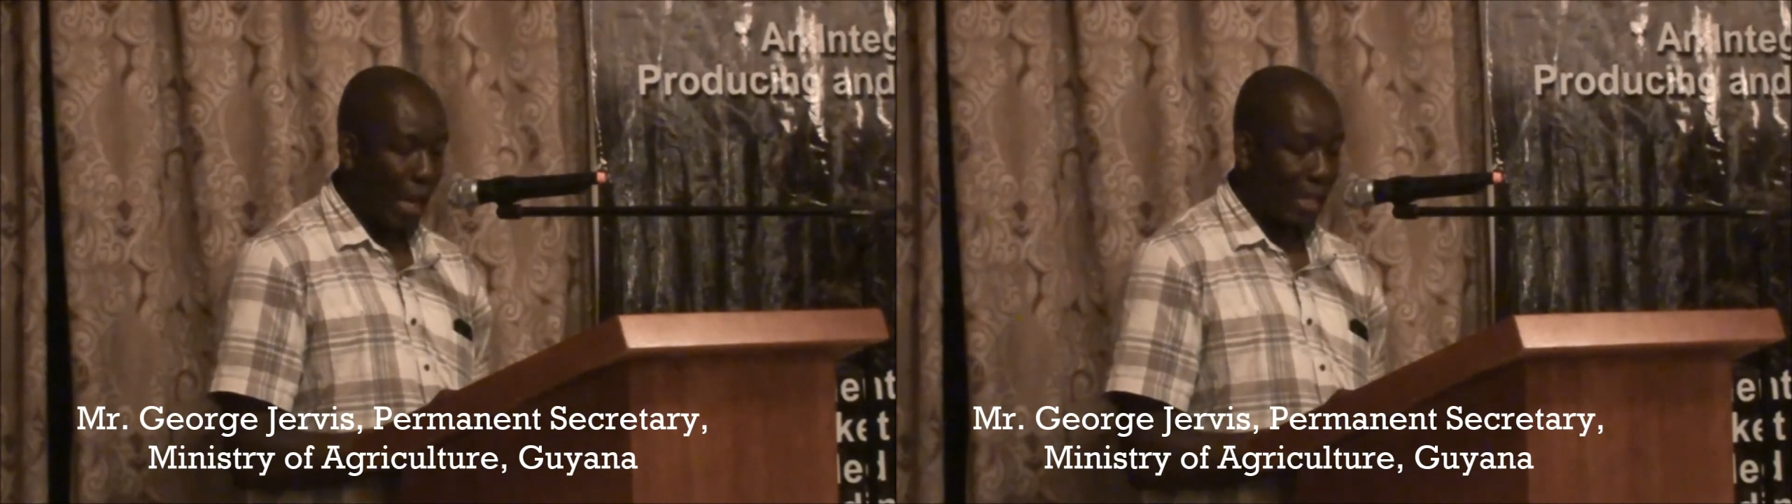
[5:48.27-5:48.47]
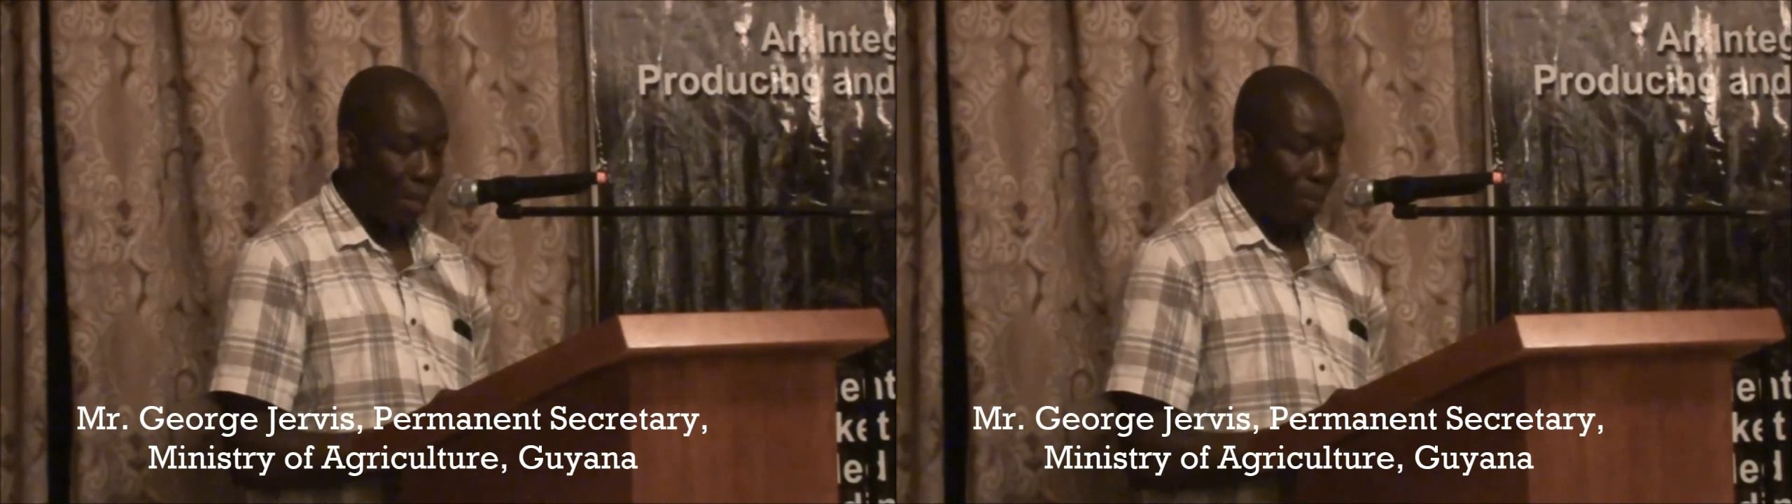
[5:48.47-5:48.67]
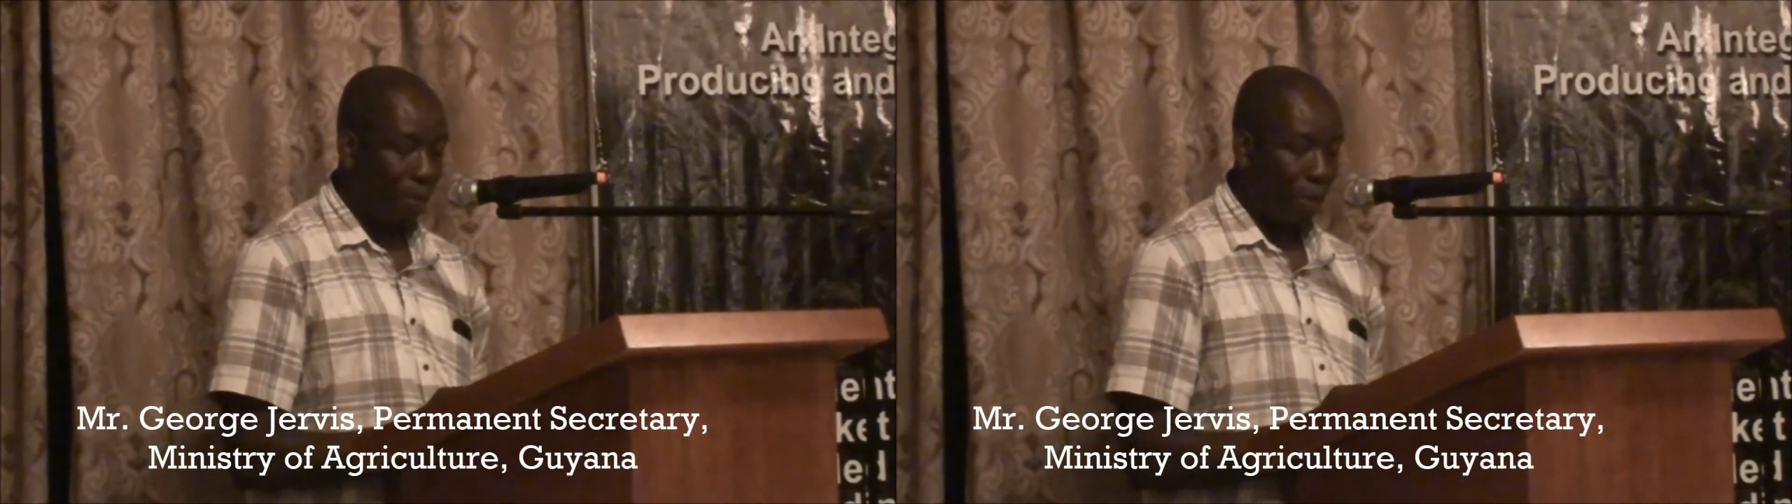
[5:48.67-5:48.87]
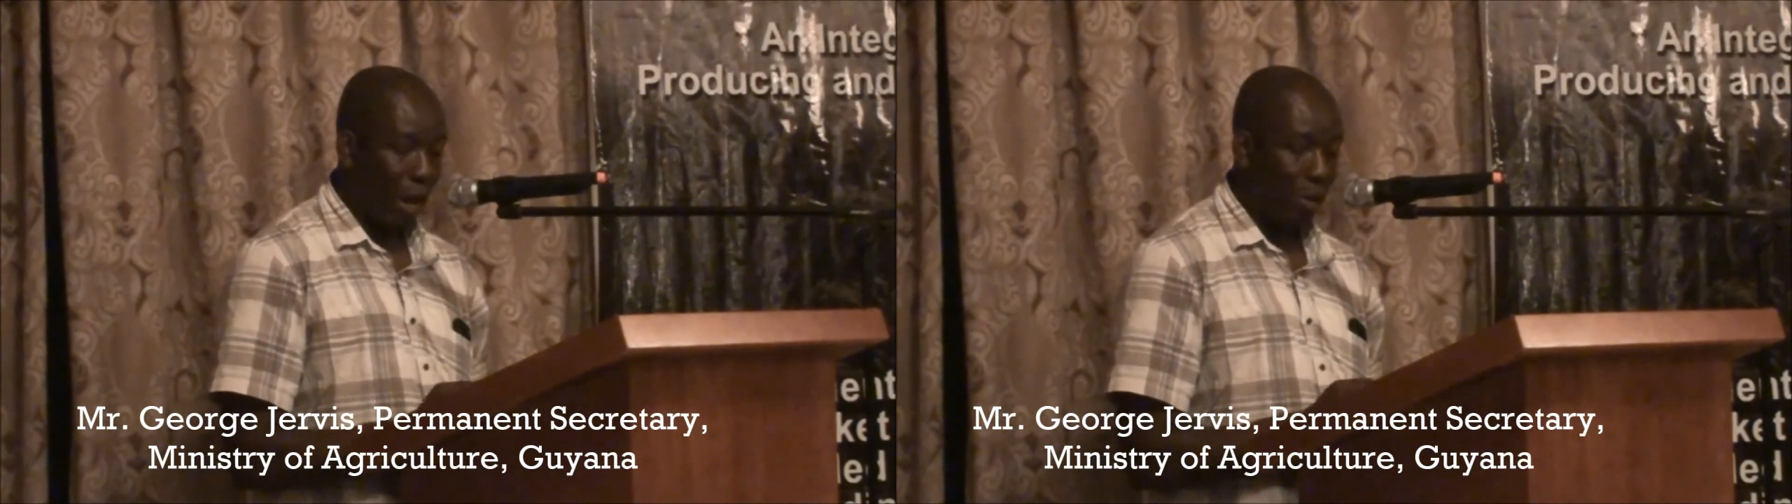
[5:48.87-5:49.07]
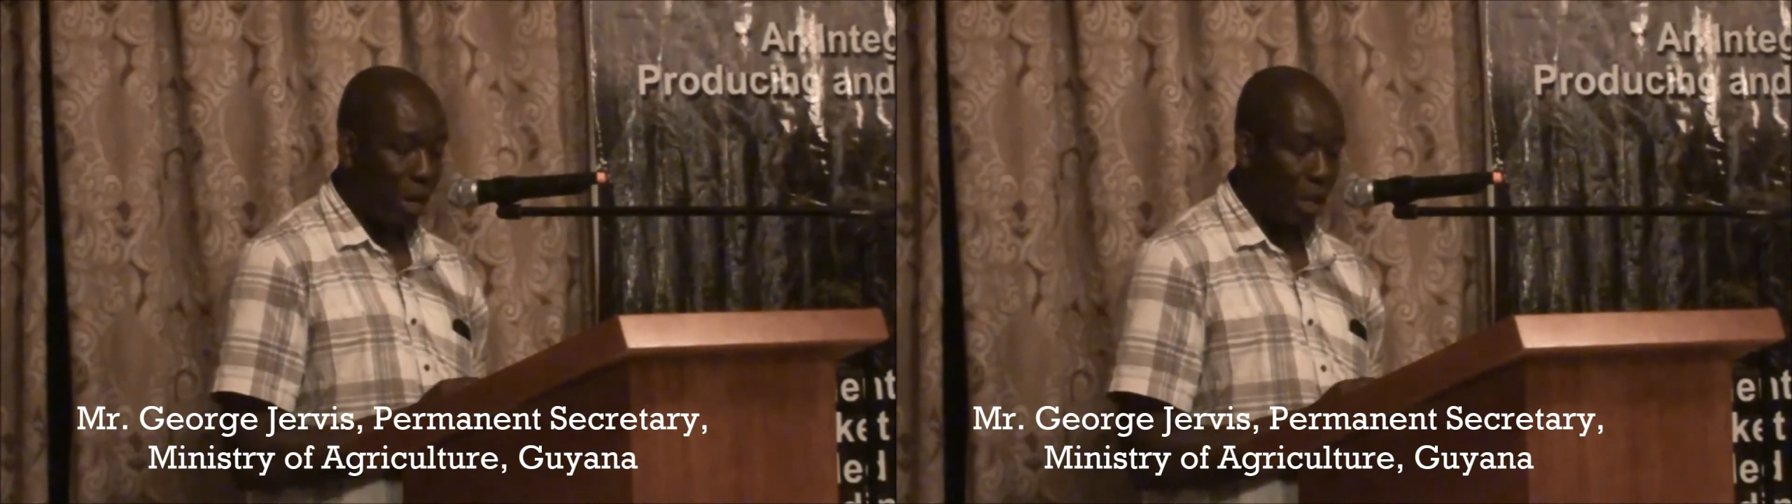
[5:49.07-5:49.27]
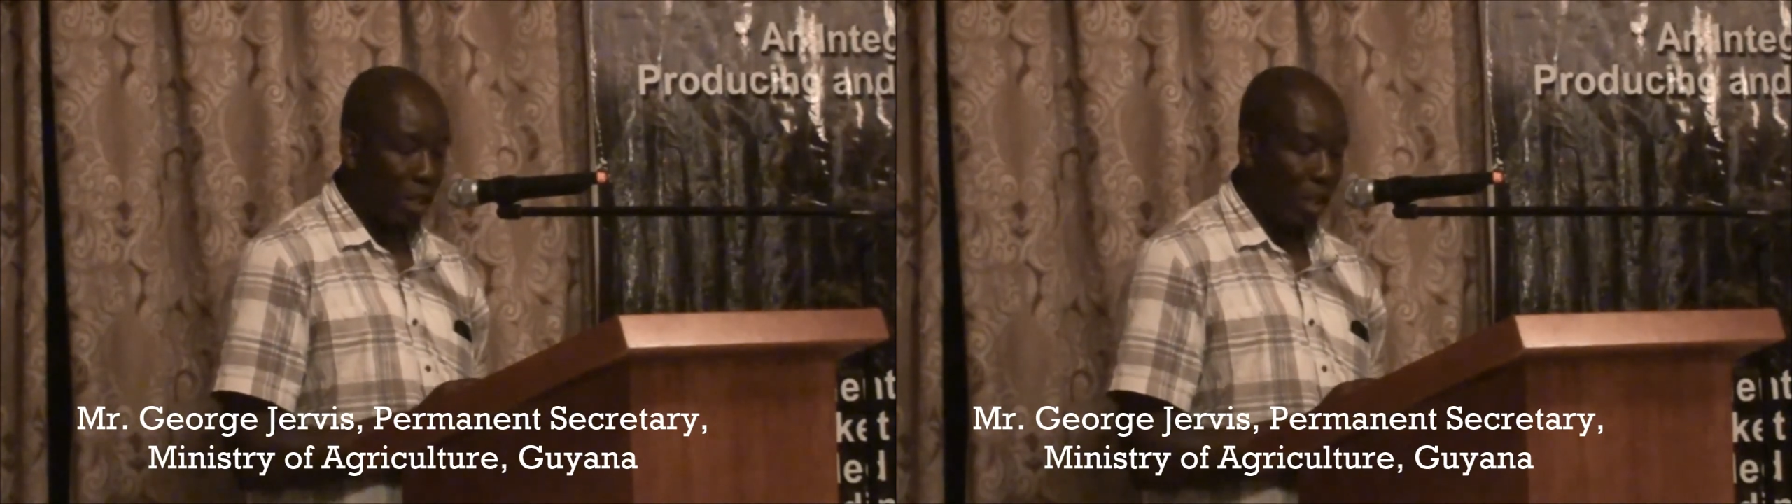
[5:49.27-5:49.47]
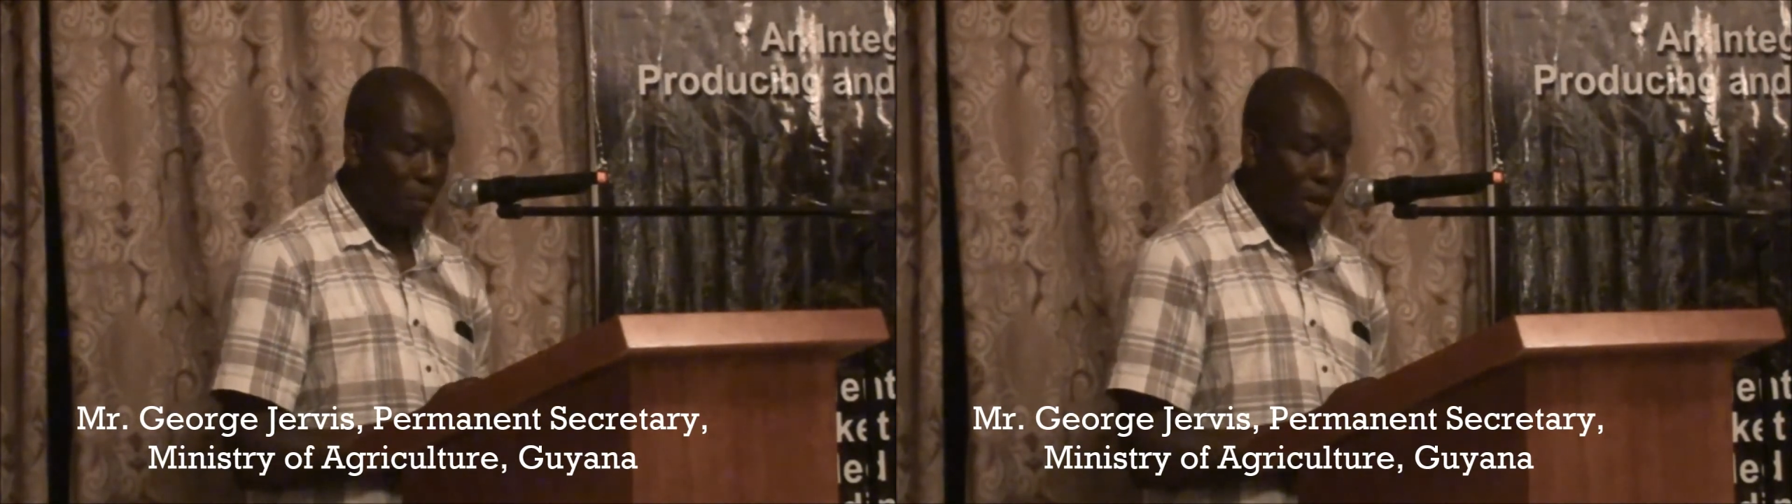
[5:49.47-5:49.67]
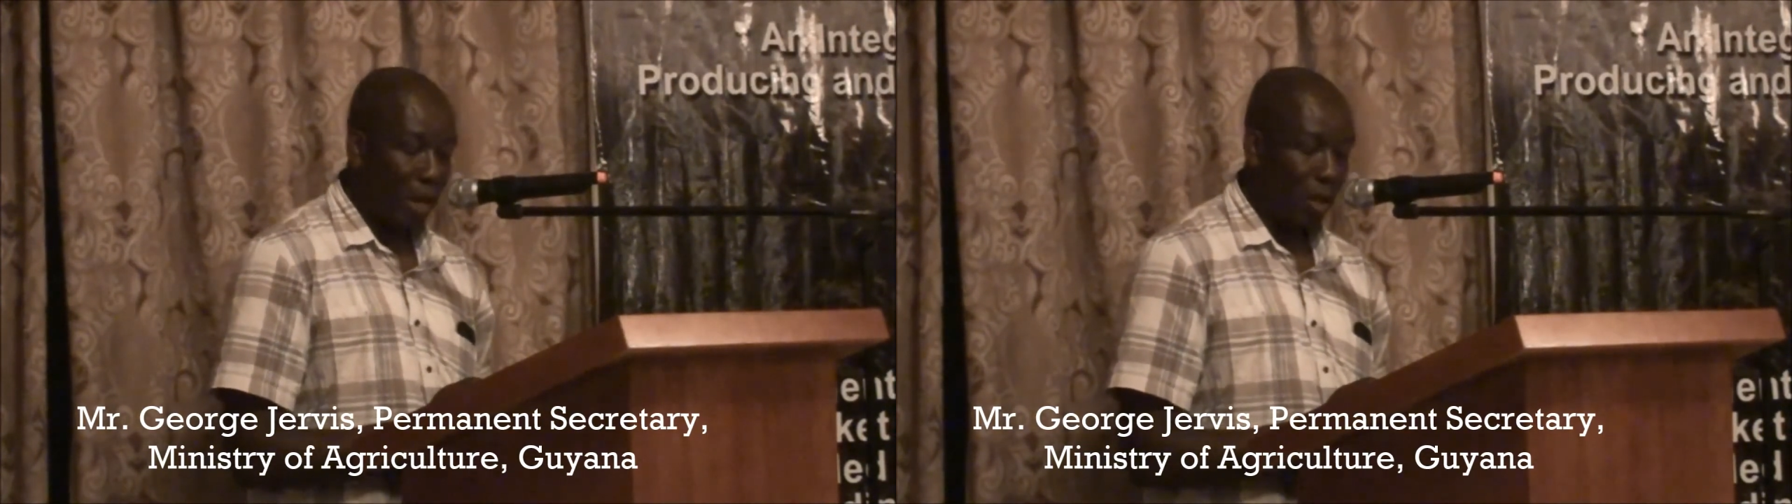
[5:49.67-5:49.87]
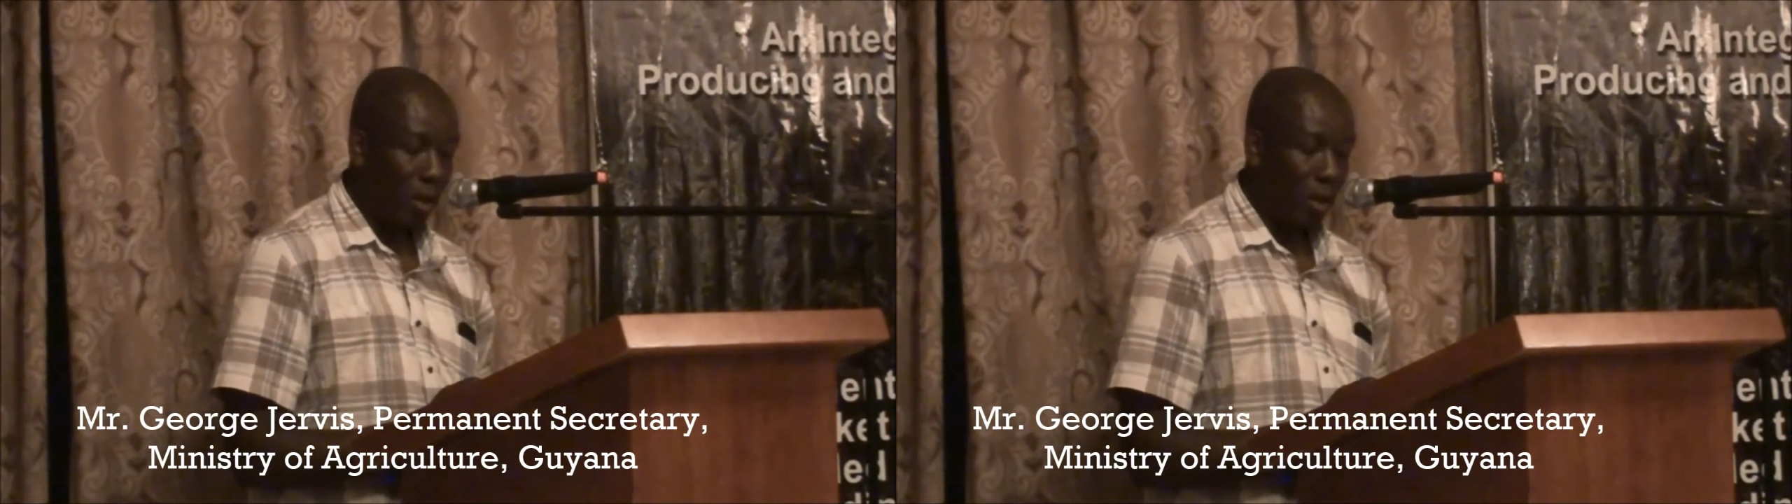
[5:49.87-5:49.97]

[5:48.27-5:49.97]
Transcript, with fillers: exemplified with the achievement